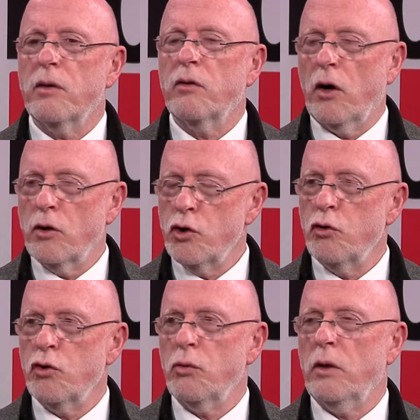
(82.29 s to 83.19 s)
is
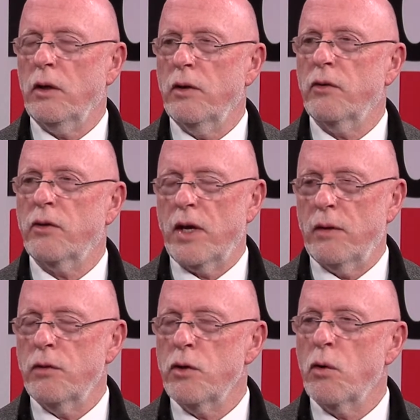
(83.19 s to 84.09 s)
unusual in the state
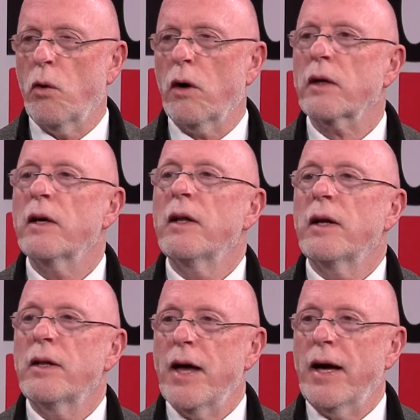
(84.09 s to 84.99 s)
of New York
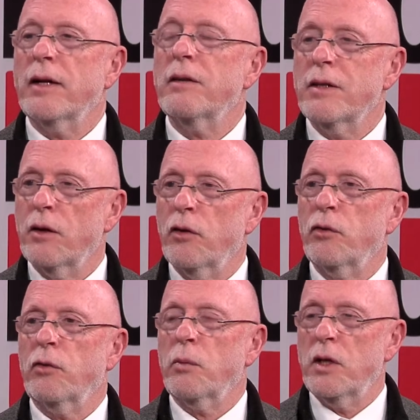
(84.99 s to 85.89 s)
in that it
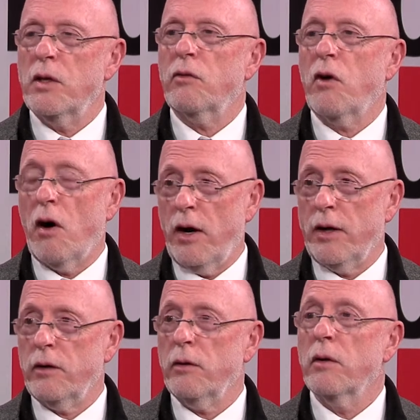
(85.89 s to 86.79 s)
deals with the
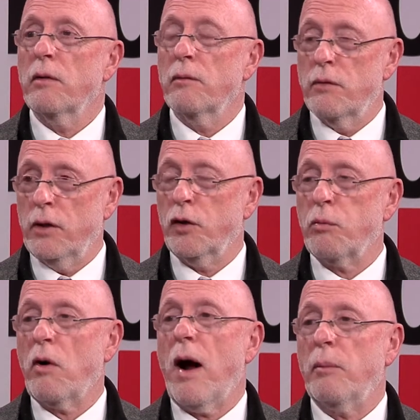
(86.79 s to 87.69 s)
entire village
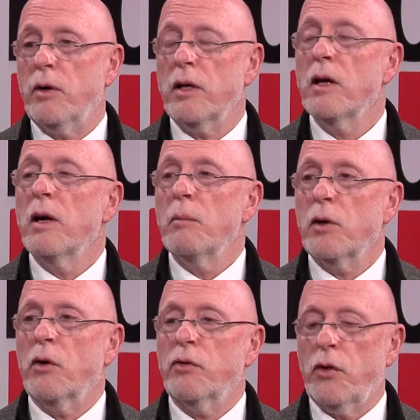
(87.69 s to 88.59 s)
property
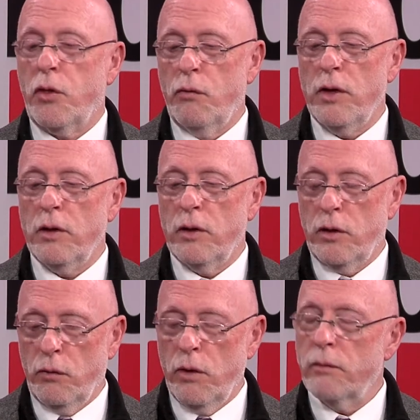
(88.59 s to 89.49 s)
because the three
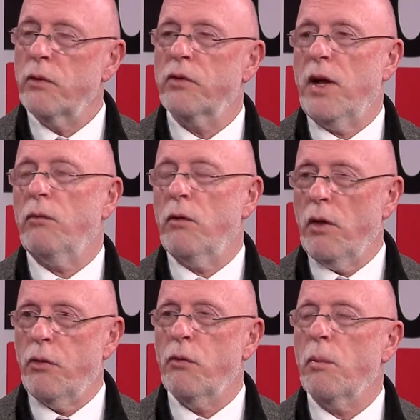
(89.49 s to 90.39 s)
the rivers that
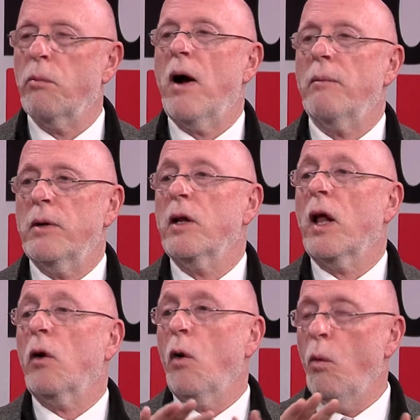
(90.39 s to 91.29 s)
run through the property,
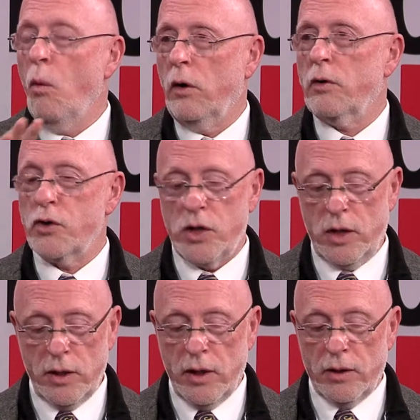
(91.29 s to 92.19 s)
that whole
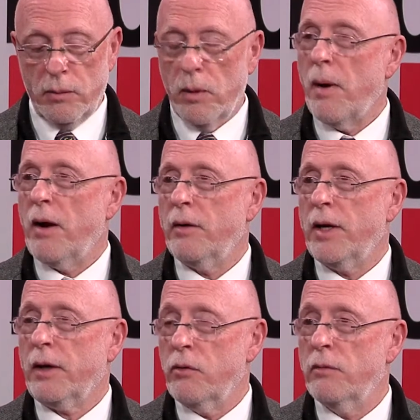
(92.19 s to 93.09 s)
watershed, the
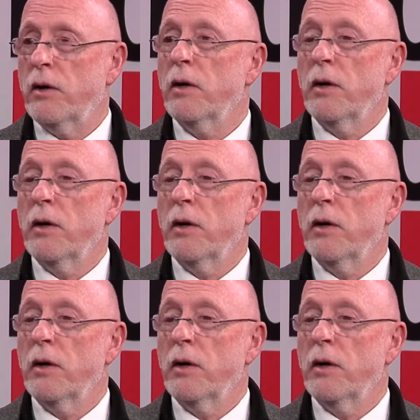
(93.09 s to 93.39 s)
Mamaroneck River,